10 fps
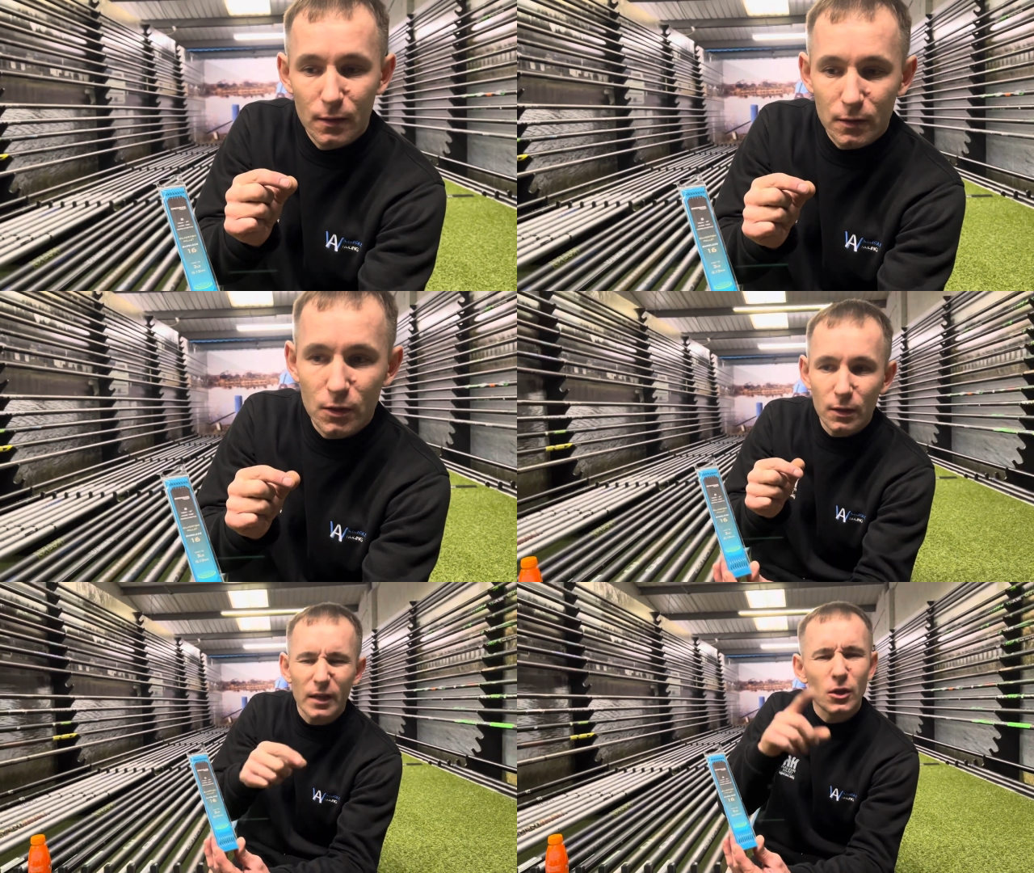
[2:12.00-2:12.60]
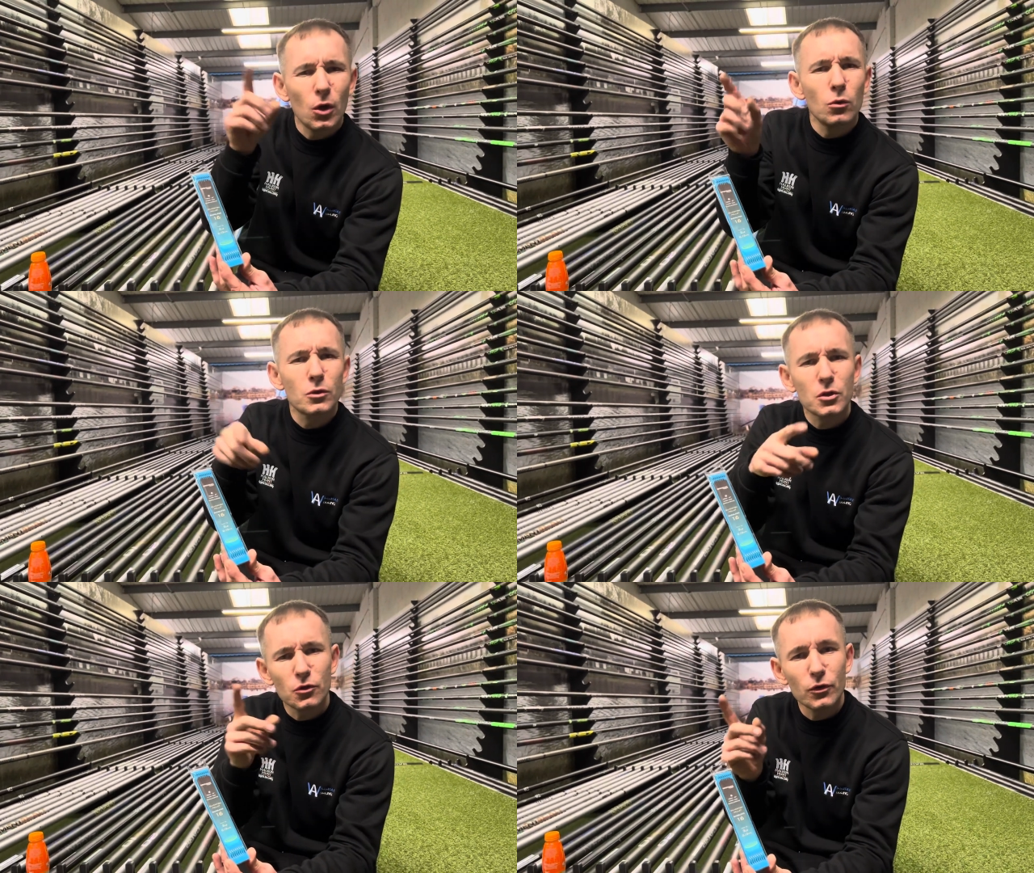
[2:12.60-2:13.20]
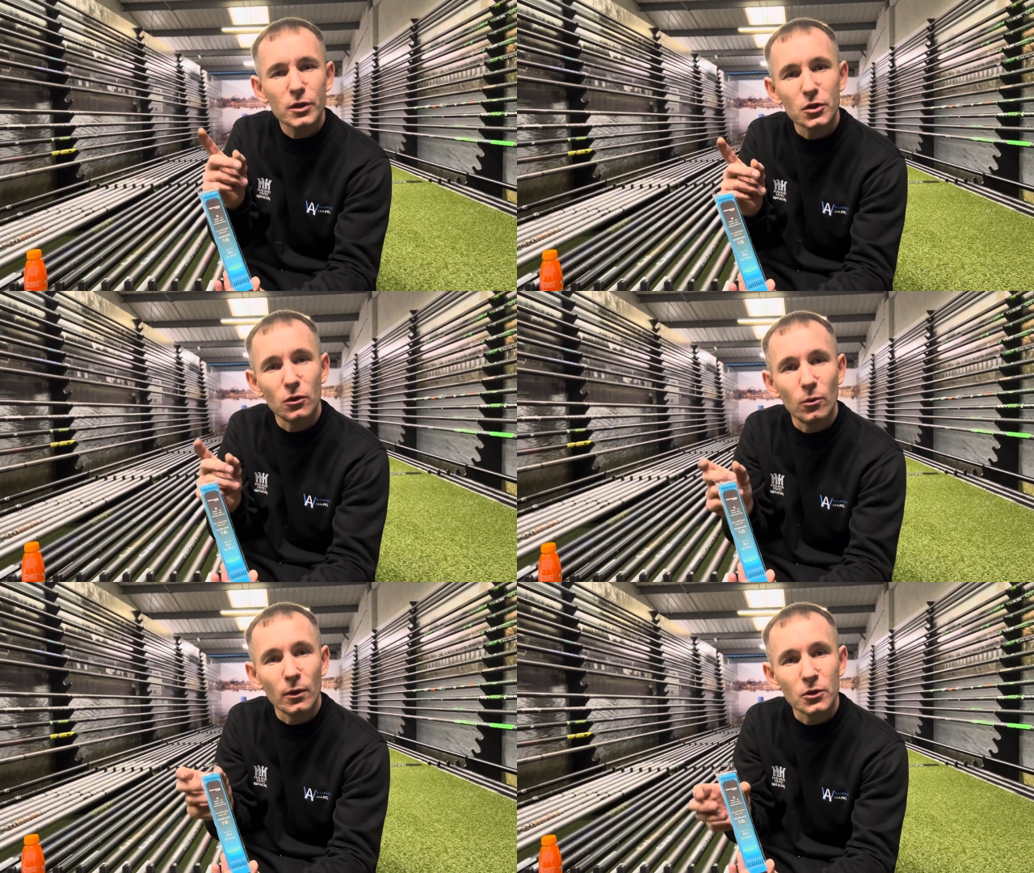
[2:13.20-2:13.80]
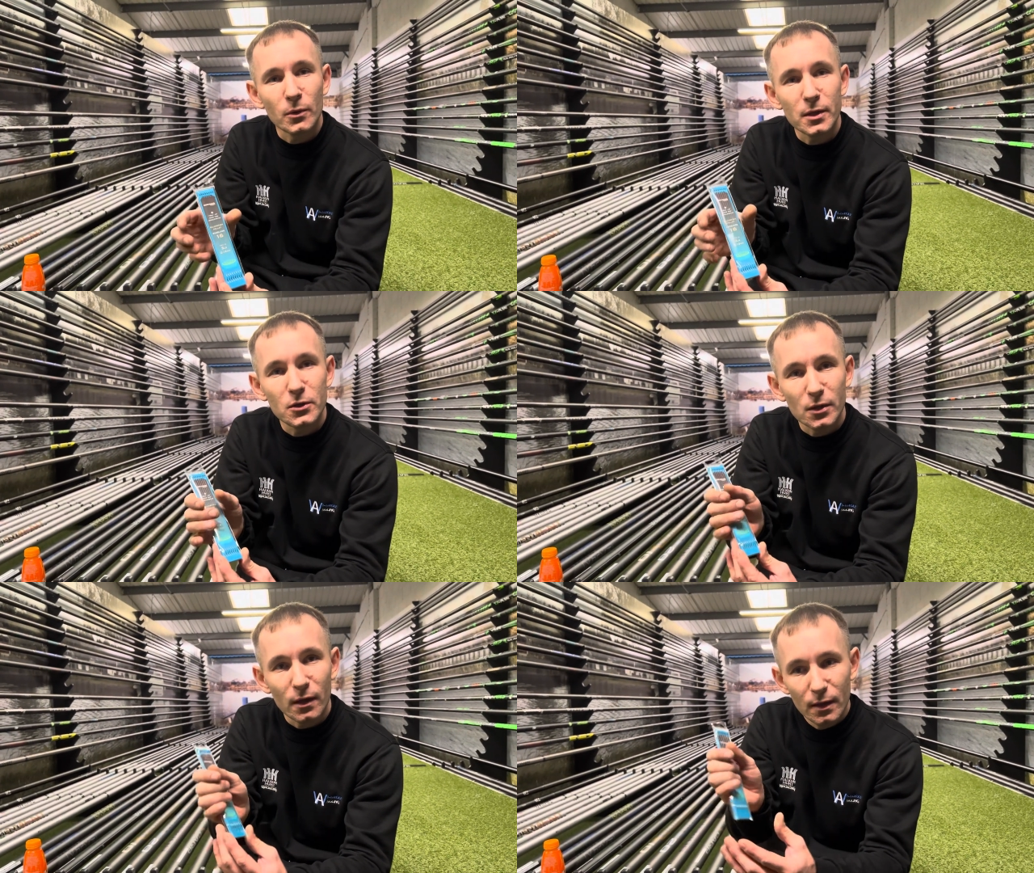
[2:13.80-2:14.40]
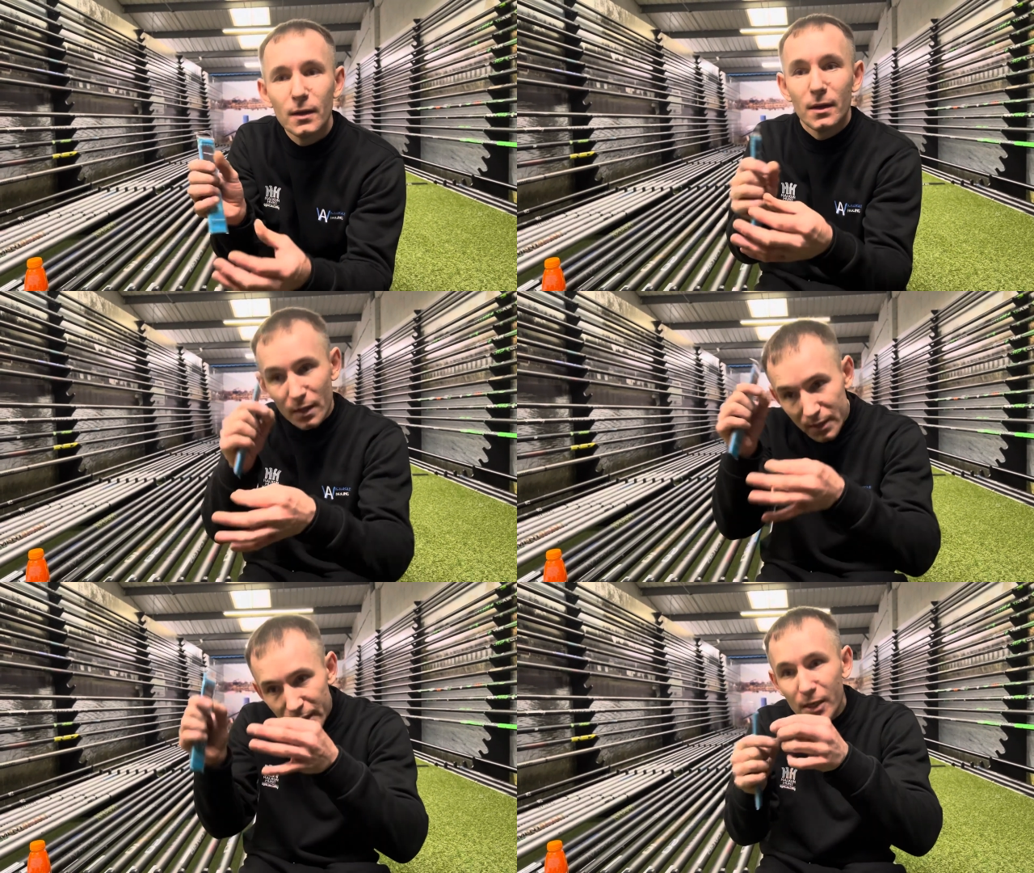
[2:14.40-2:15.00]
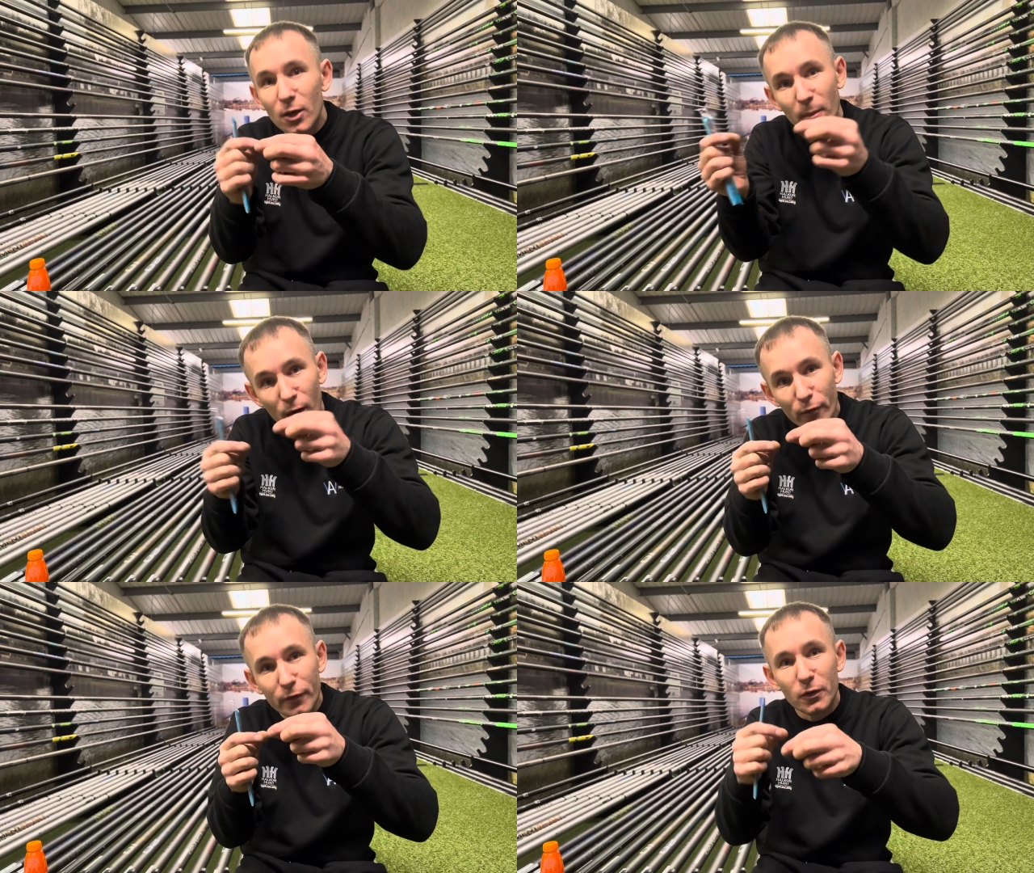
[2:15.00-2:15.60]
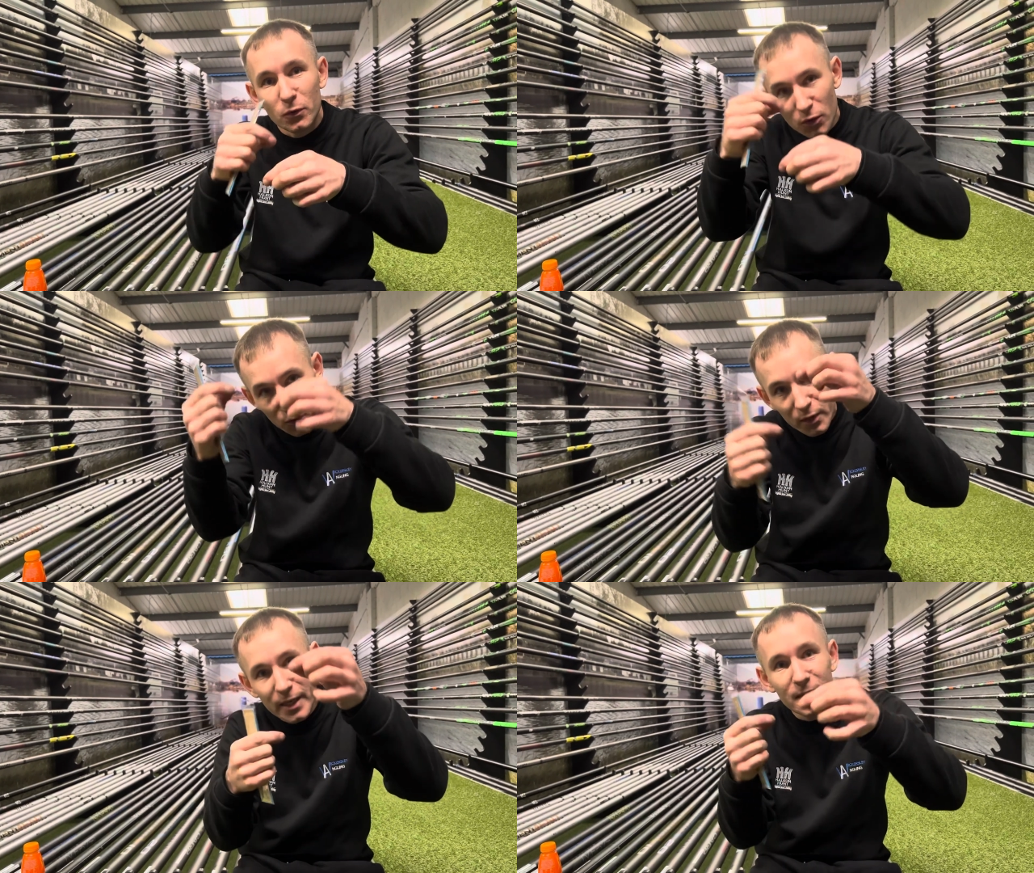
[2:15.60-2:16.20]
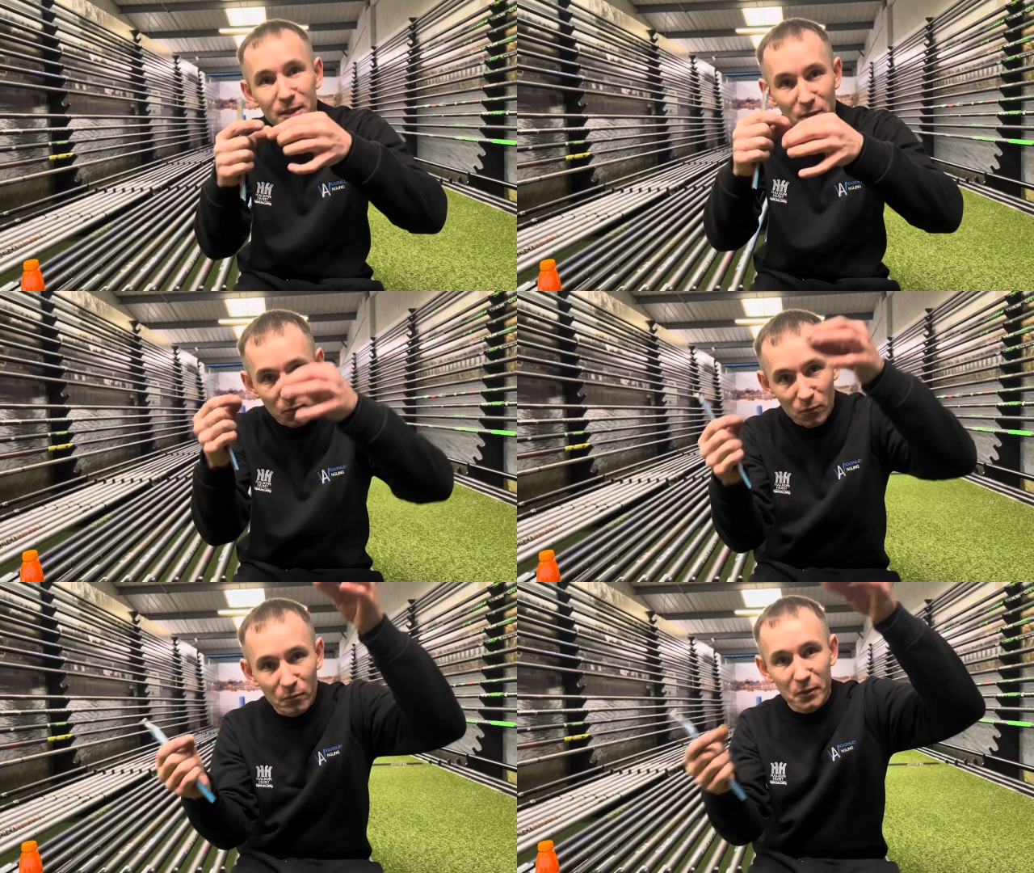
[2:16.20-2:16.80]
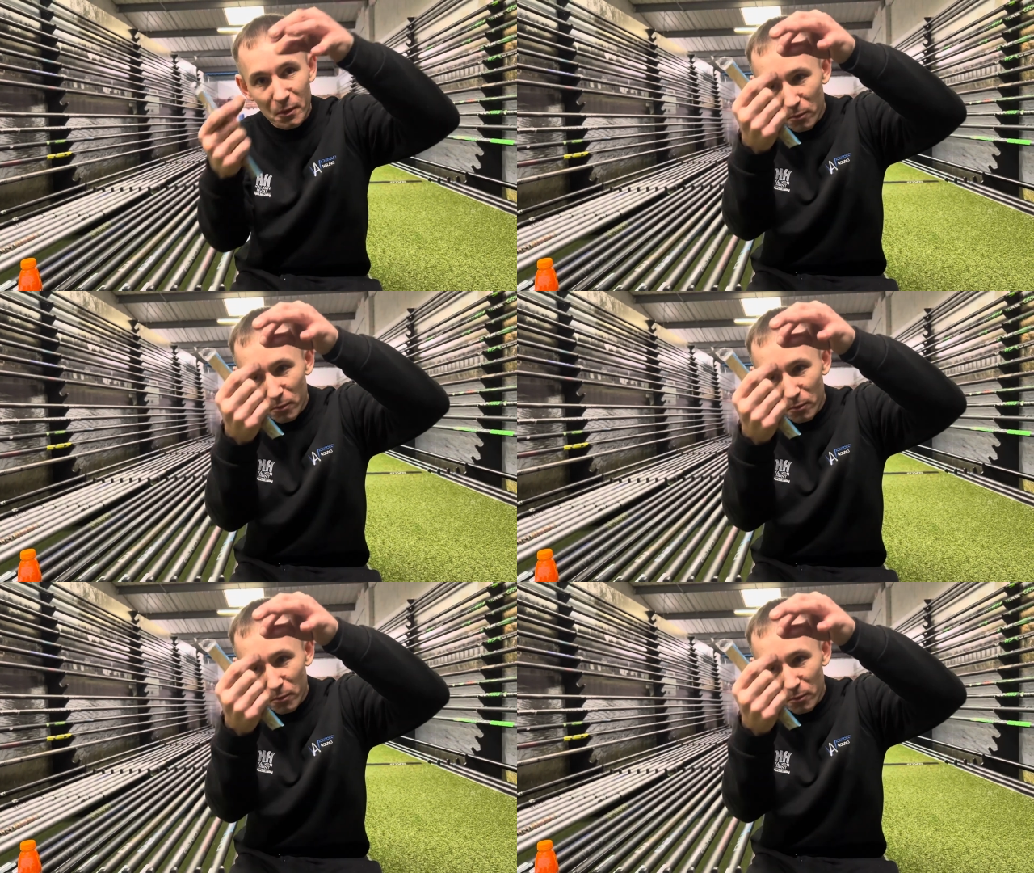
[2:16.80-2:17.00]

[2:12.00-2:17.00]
You know, like the old traditional ones where you used to take them off and they was all kinked and you put